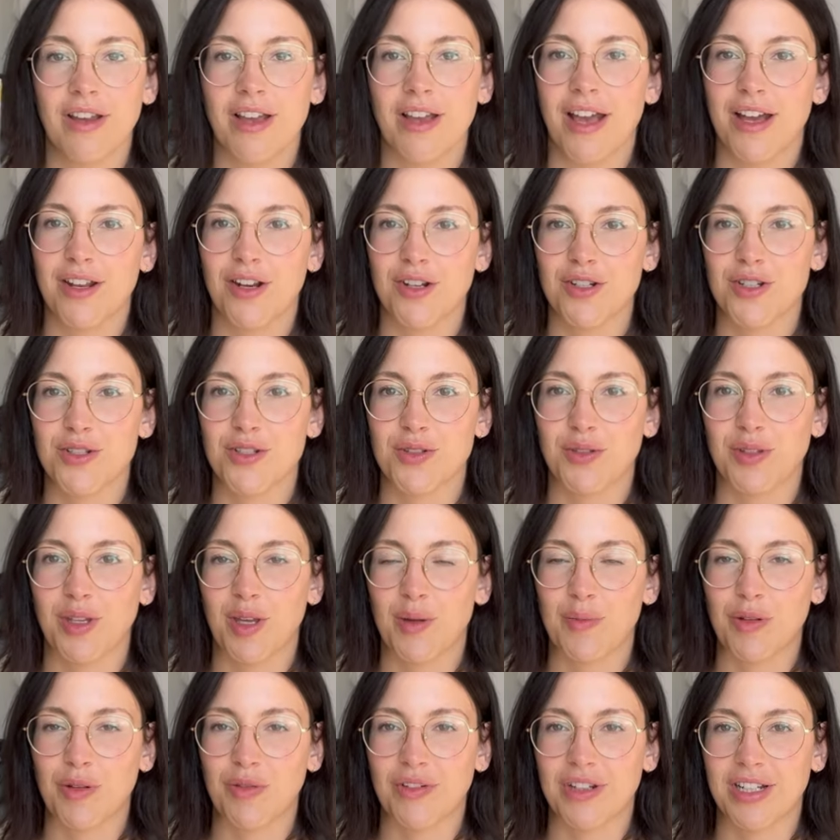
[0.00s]
And I just thought that'd
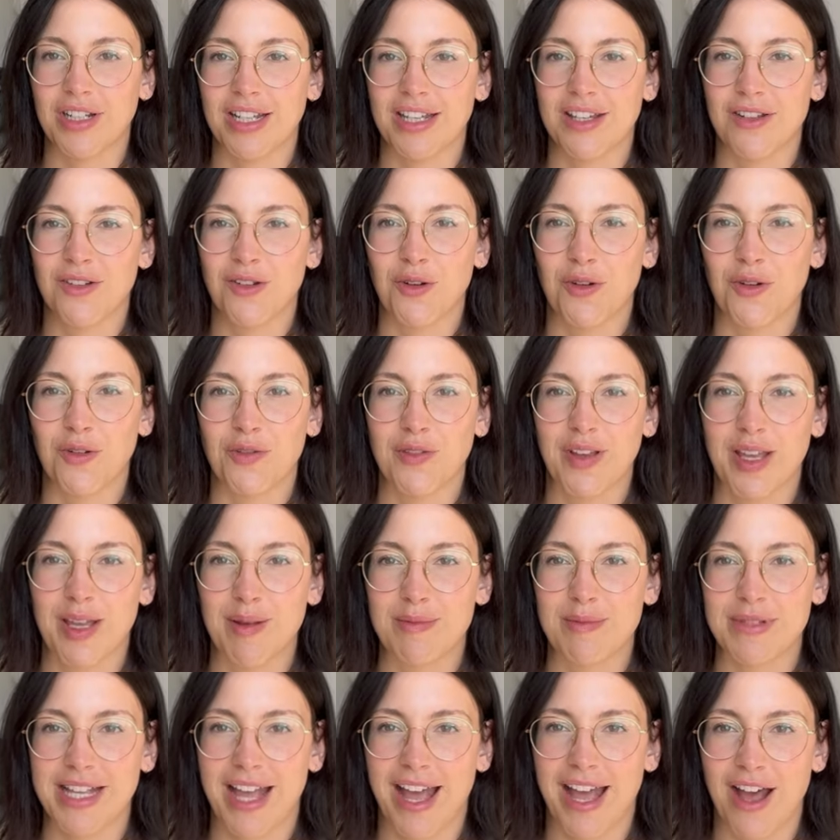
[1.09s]
be really cool for him
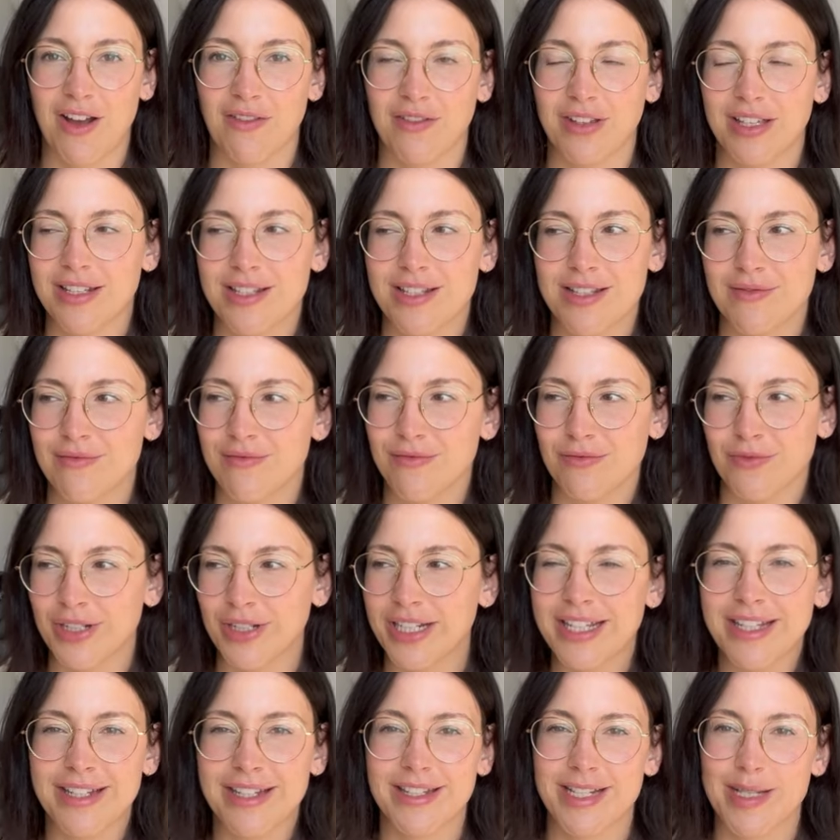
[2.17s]
to have. He's
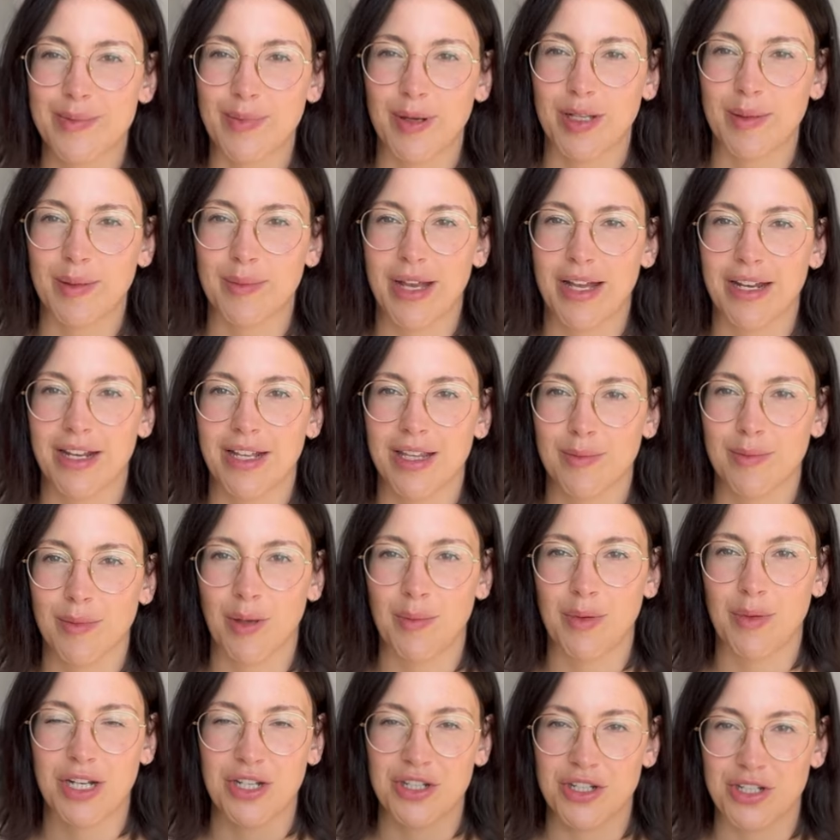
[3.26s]
really into Spider-Man at the
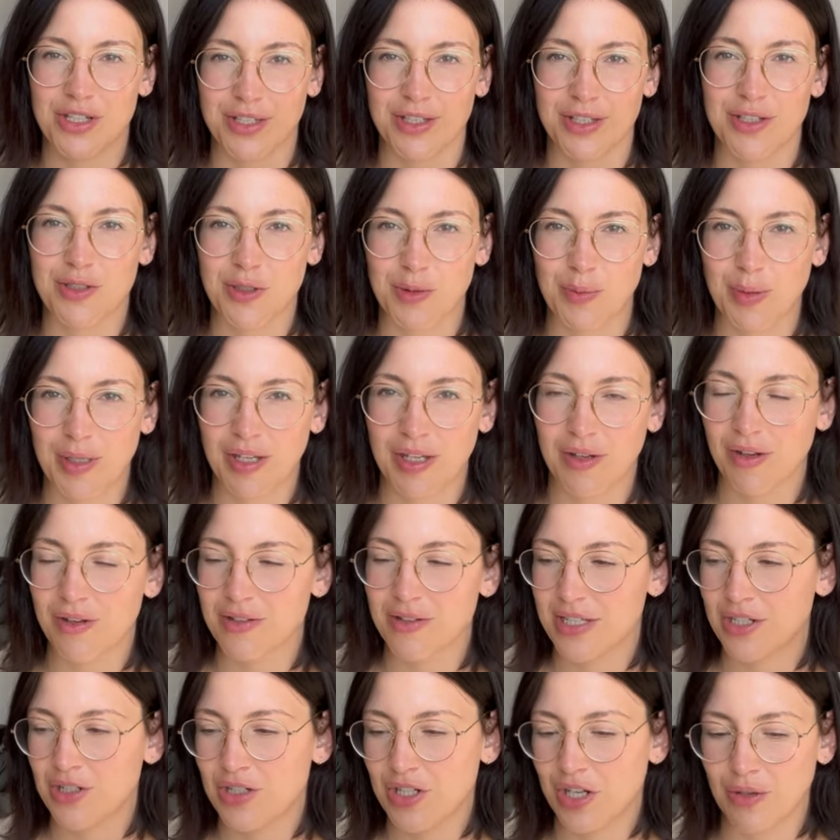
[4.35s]
moment and just like superheroes
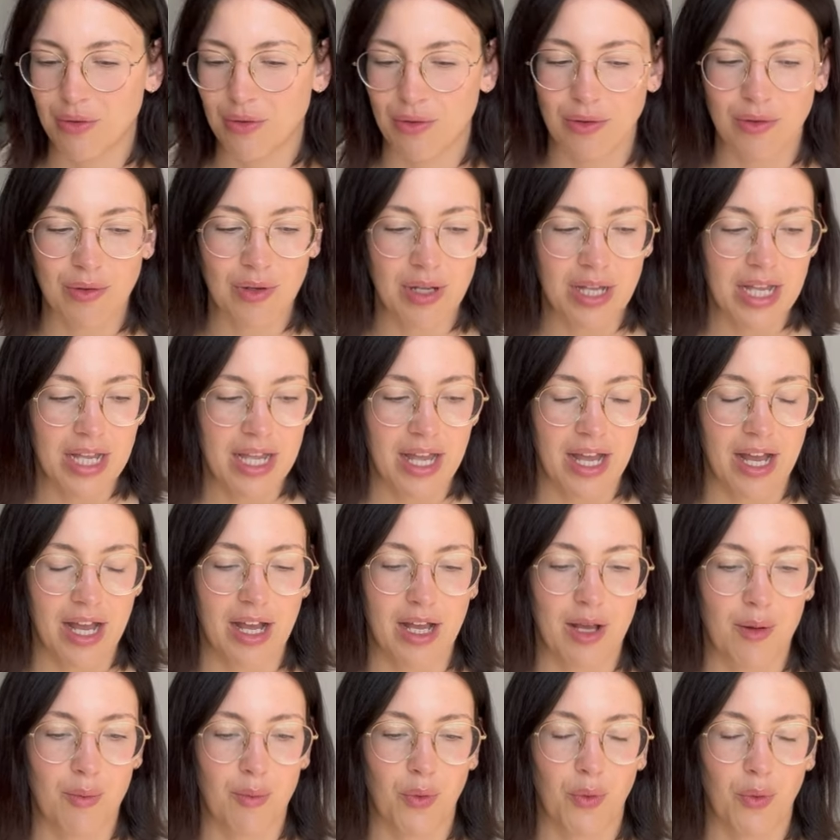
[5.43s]
in general.
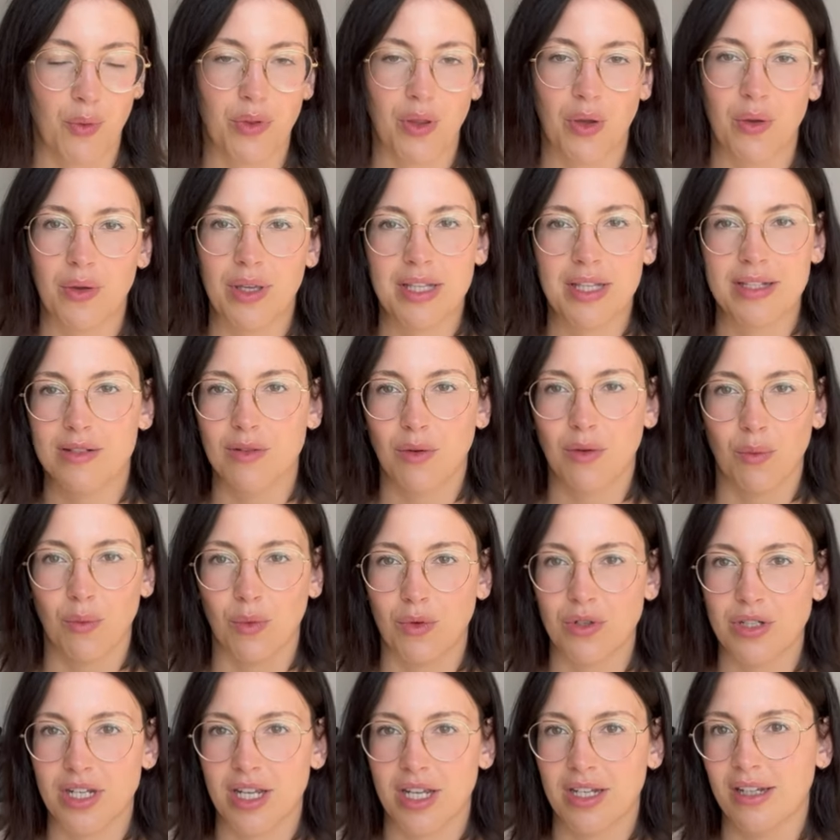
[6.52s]
Although he's not
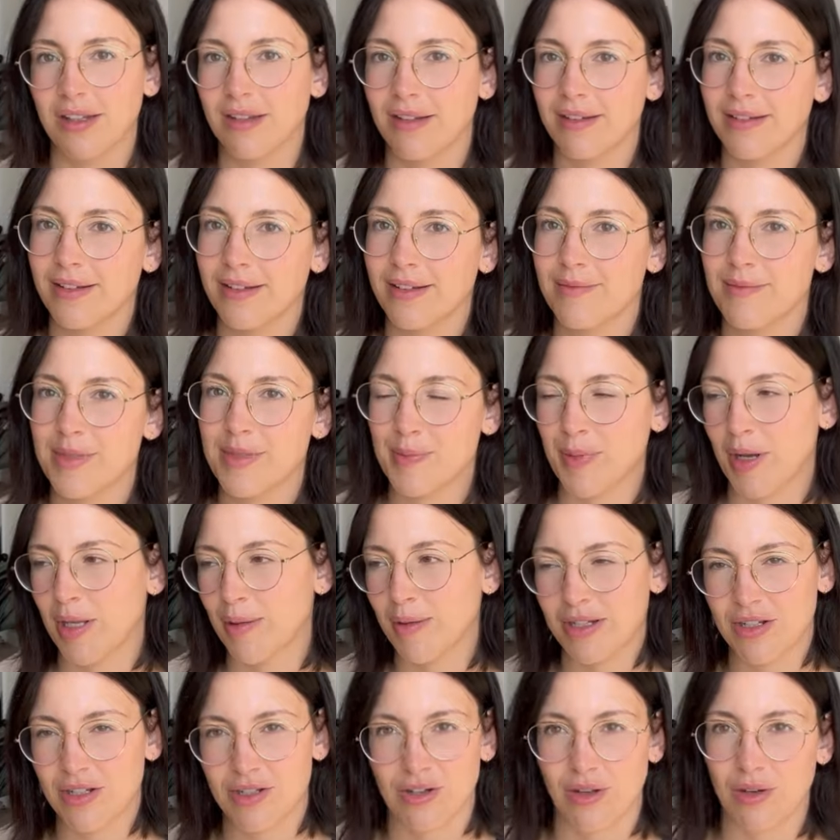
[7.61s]
watched any like
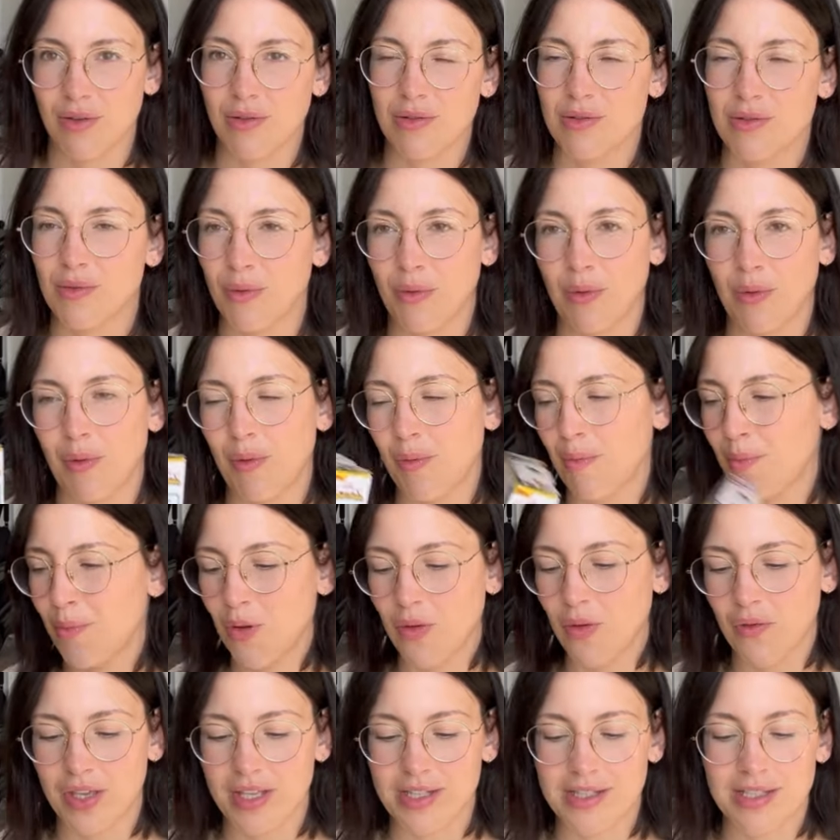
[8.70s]
Spider-Man shows or
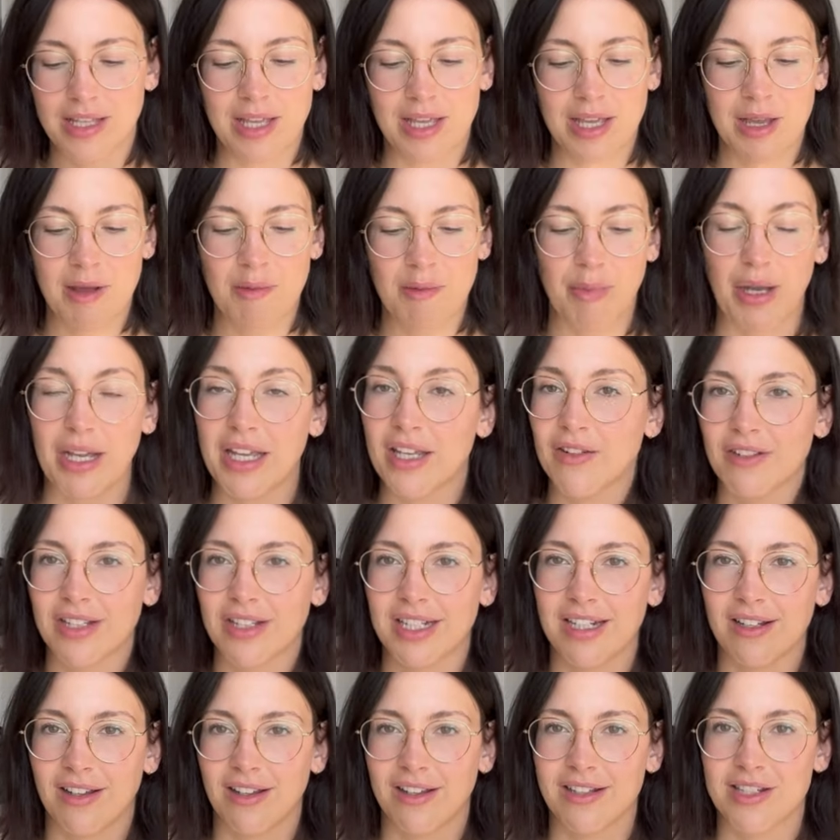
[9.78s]
movies, but he really
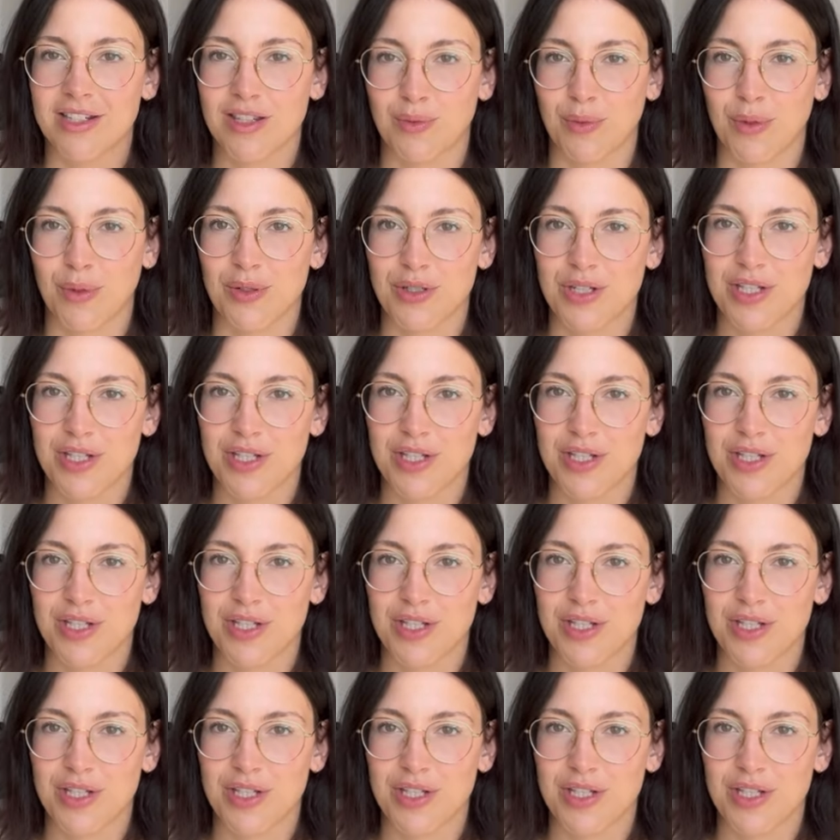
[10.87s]
liked the watch.